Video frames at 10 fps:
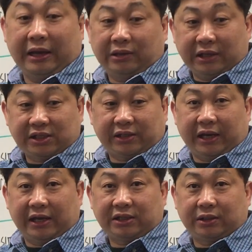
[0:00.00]
in this
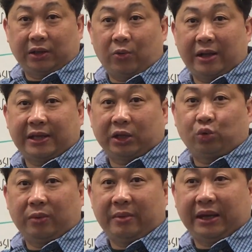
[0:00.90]
case, the one
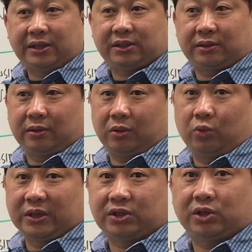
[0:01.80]
that we mixed
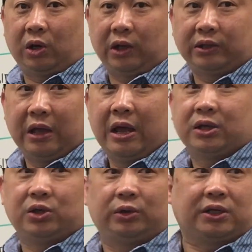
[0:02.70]
was salt,
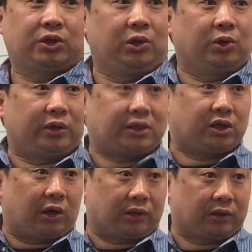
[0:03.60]
so the solute is
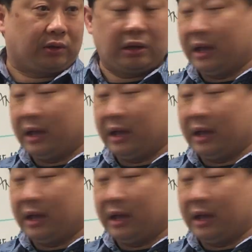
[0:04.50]
salt.